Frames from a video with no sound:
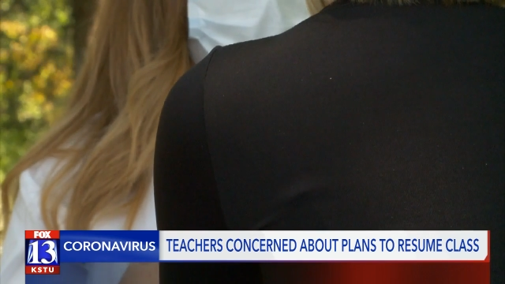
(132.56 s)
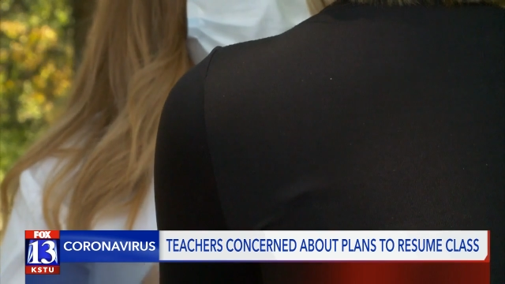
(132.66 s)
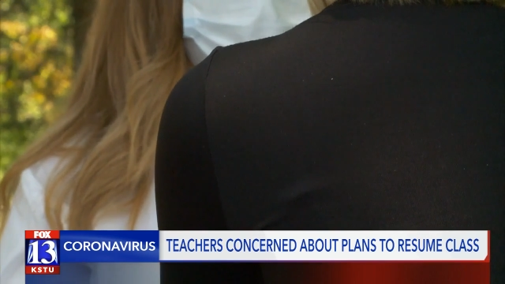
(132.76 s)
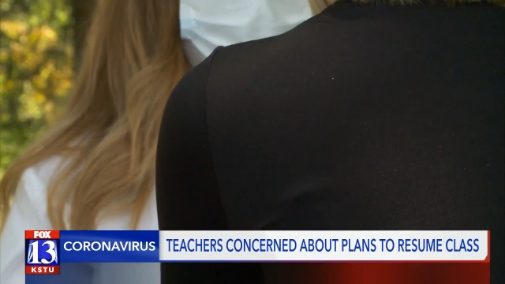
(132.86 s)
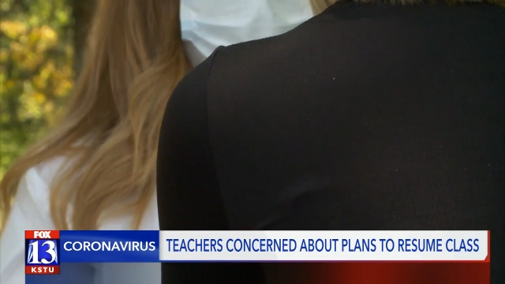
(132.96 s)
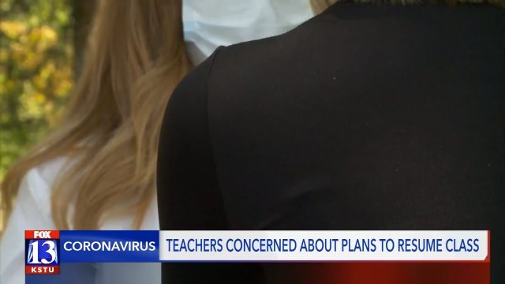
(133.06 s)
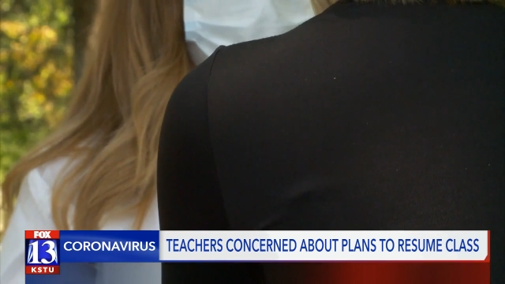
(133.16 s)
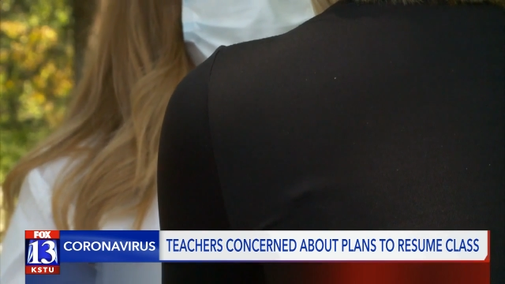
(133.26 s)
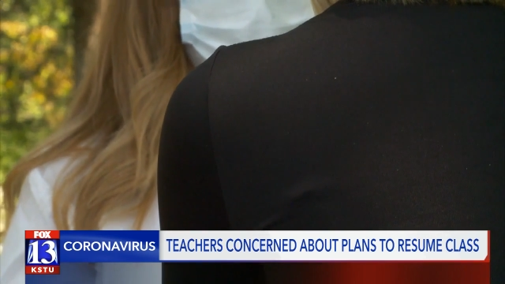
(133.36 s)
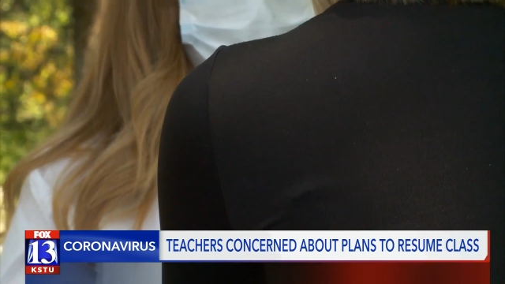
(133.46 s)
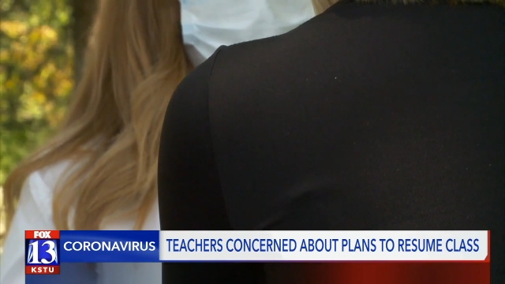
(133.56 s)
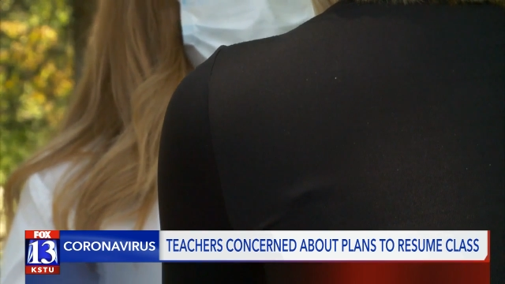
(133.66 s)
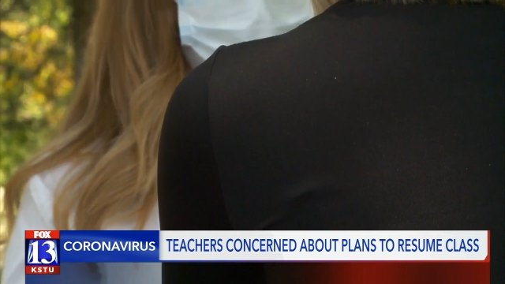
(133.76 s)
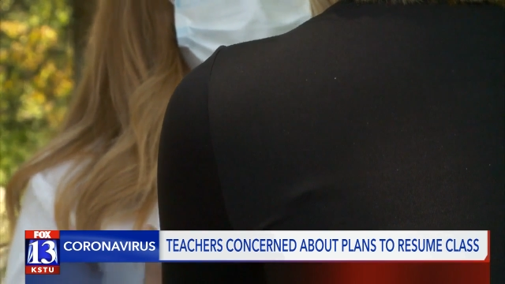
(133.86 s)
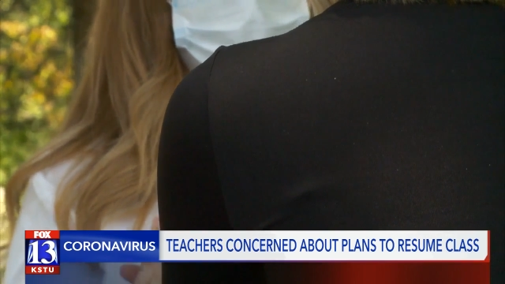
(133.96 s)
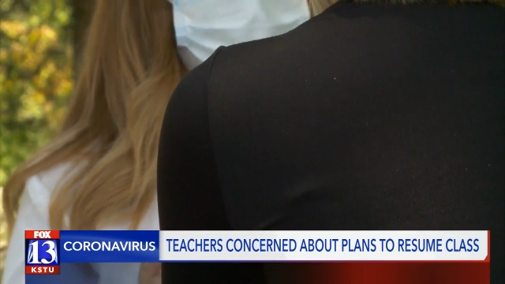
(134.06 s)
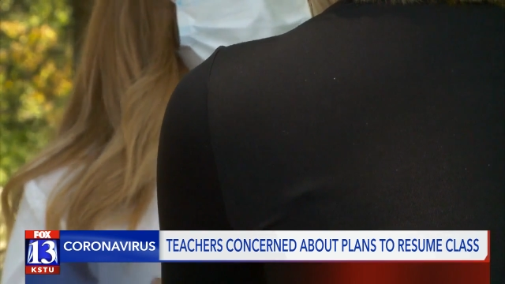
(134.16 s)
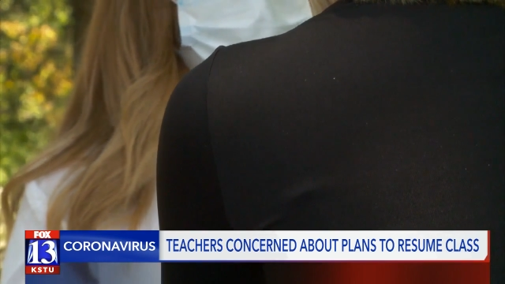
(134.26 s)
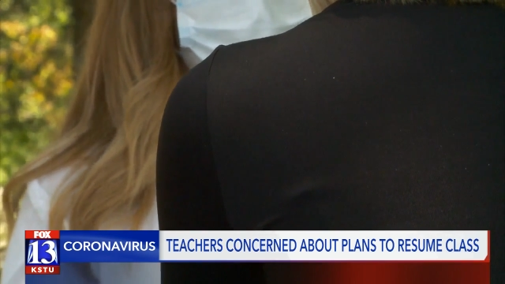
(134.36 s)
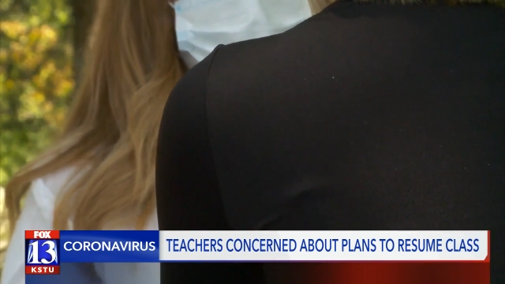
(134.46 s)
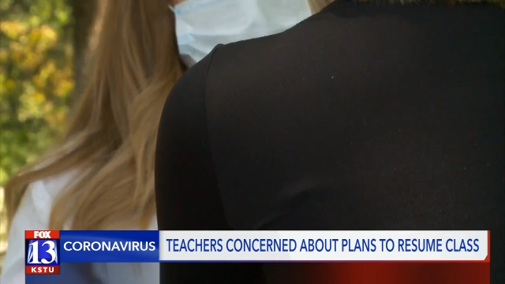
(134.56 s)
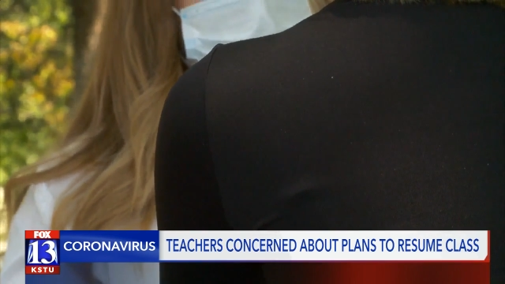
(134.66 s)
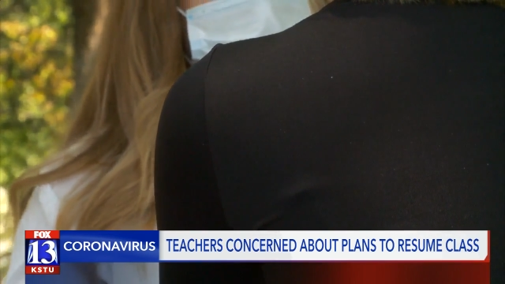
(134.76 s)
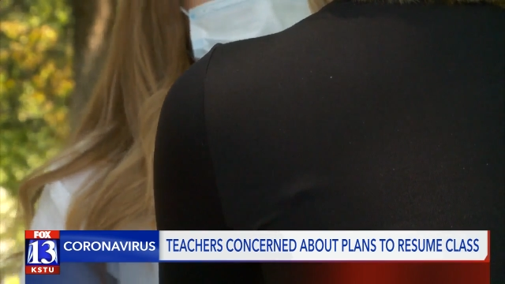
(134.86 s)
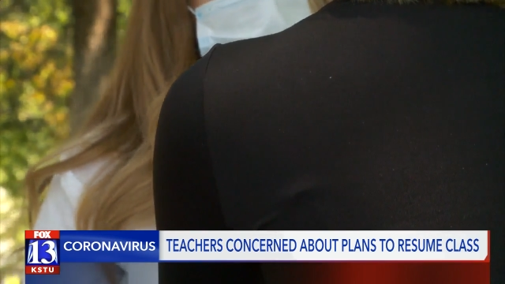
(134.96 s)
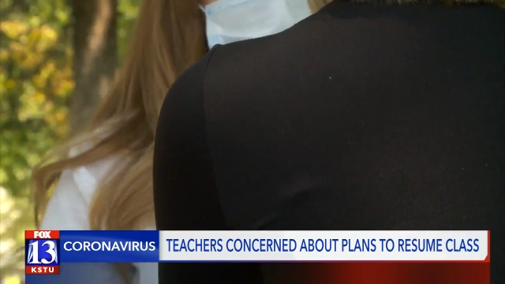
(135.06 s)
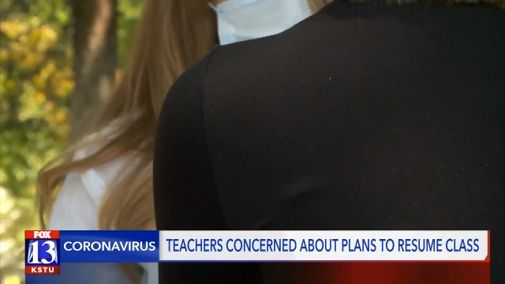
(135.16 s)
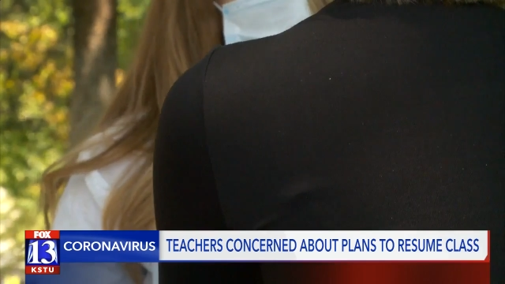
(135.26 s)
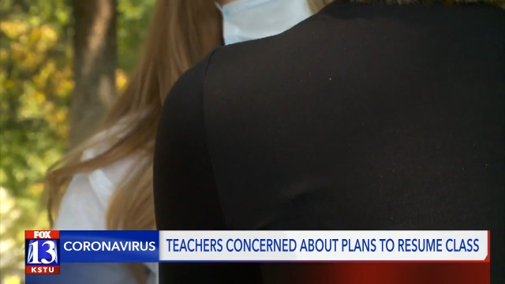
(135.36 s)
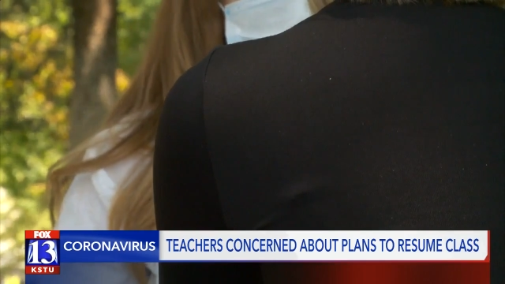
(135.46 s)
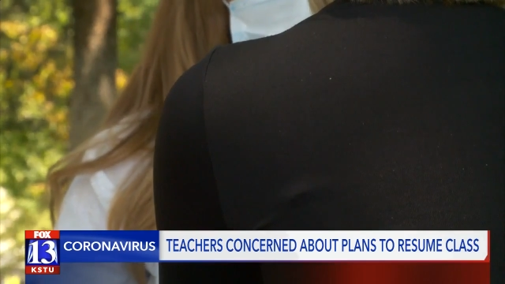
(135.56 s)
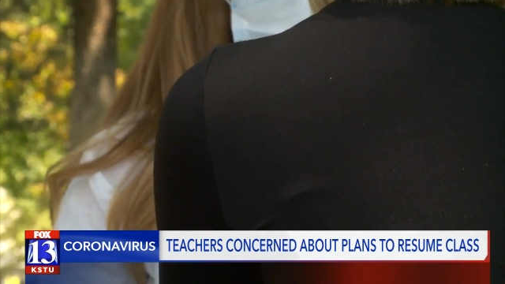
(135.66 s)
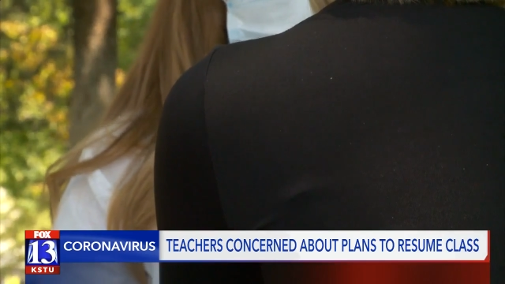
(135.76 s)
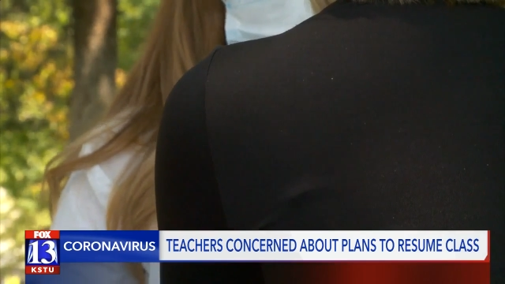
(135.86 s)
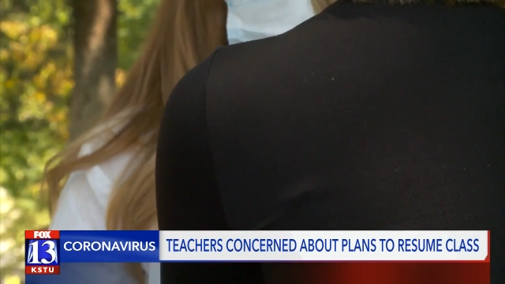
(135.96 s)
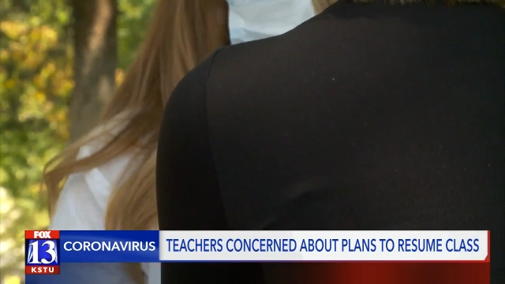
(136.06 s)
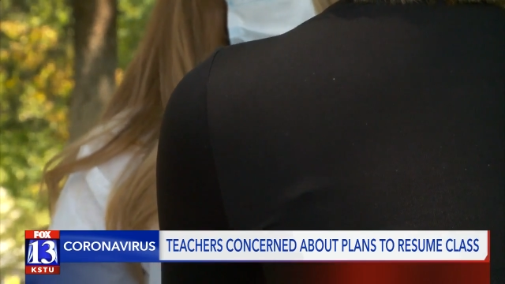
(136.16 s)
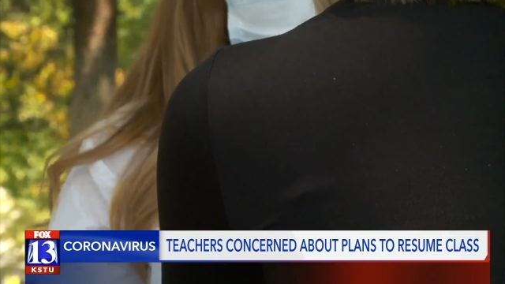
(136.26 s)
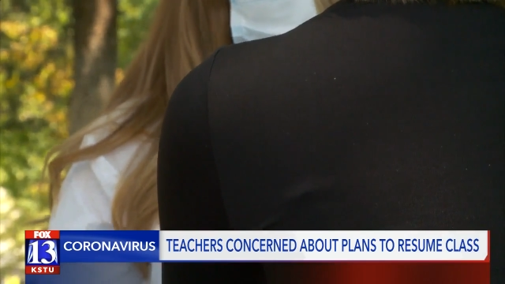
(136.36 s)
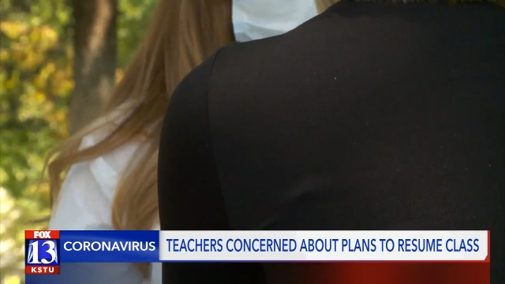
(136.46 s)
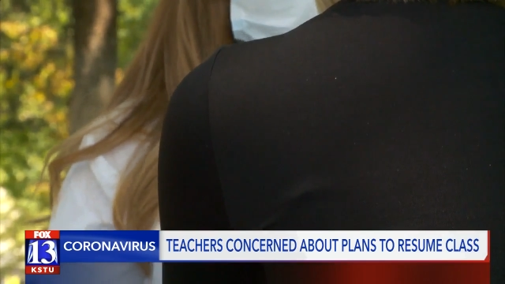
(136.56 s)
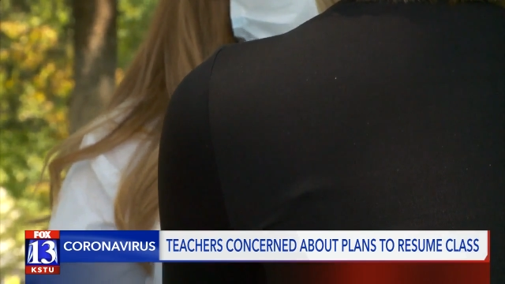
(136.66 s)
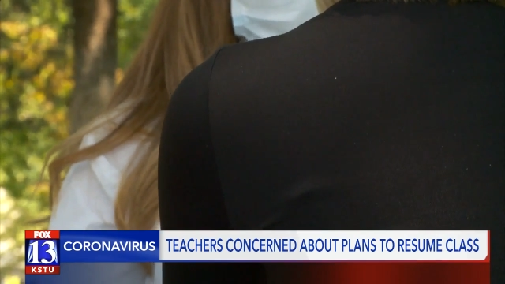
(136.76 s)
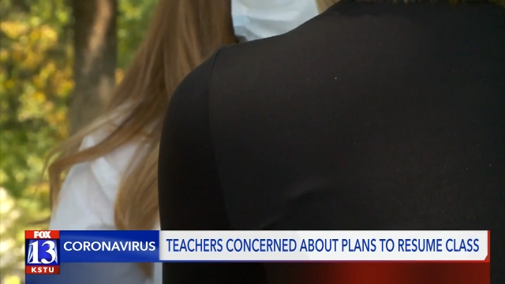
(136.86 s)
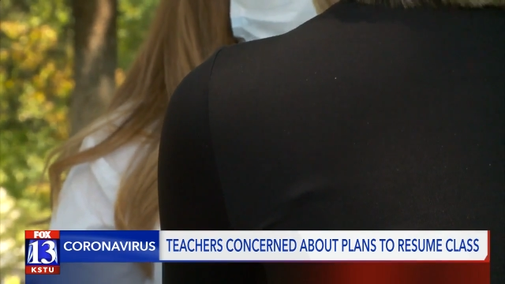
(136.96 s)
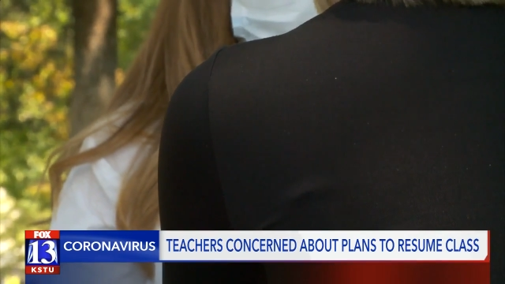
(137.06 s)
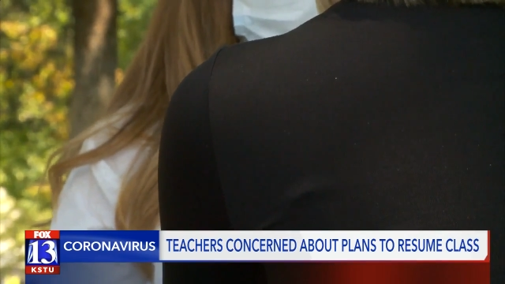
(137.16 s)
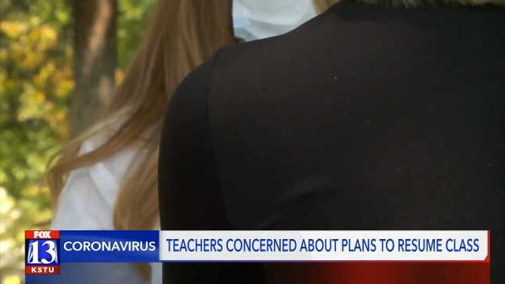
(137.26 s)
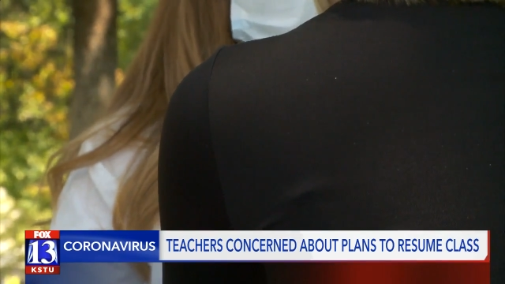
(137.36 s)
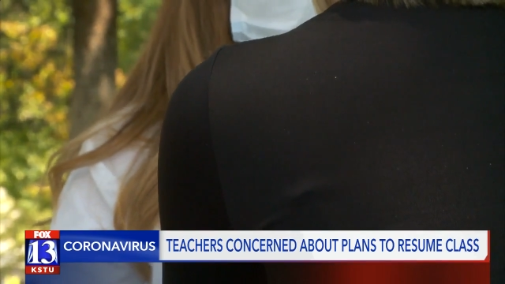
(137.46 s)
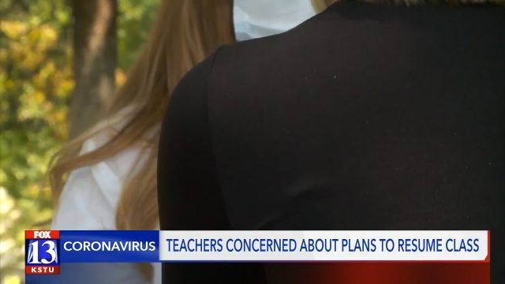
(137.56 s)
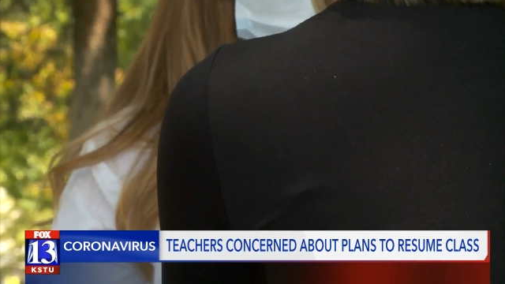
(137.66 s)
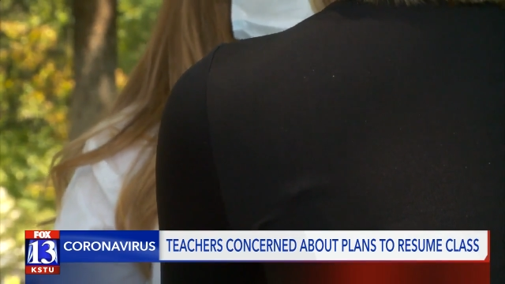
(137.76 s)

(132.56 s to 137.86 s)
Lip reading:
(no speaker visible)